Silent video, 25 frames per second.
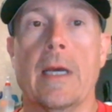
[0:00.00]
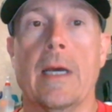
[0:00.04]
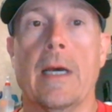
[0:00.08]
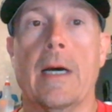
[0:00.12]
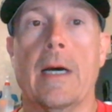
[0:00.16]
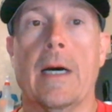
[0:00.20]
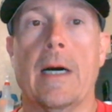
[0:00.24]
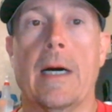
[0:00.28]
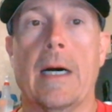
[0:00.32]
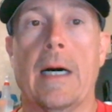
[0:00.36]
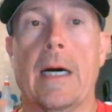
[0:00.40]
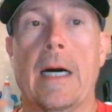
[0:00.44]

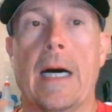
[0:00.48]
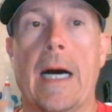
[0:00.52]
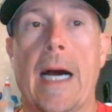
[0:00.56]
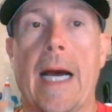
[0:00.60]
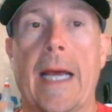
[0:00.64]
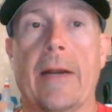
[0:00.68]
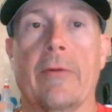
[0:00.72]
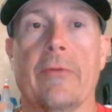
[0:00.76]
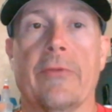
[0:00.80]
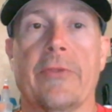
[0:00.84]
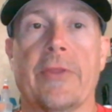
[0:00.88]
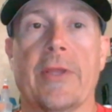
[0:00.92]

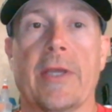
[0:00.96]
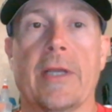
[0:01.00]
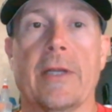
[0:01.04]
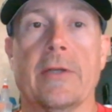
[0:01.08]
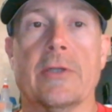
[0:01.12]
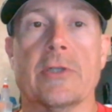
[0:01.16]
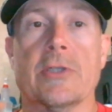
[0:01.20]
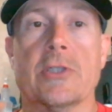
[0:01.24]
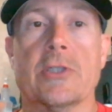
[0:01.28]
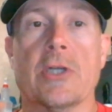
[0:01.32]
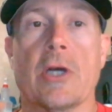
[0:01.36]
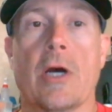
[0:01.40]
I don't think
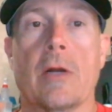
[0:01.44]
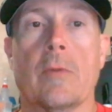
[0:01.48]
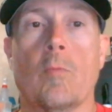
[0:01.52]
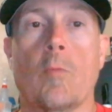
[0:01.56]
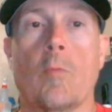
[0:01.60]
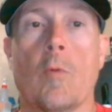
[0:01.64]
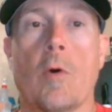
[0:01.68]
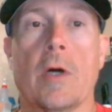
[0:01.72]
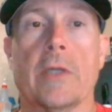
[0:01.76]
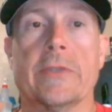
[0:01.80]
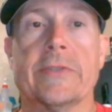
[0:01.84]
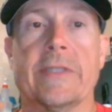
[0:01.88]
Deshaun
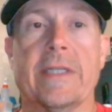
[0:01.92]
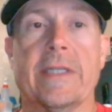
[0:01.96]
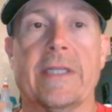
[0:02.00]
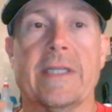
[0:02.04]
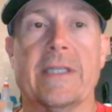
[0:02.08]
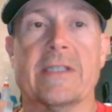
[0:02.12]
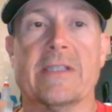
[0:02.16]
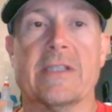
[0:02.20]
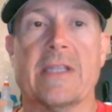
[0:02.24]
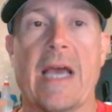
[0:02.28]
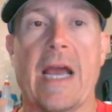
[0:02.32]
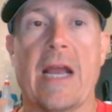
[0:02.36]
Watson
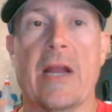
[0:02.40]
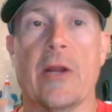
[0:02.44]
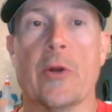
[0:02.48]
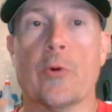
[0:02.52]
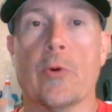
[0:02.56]
is that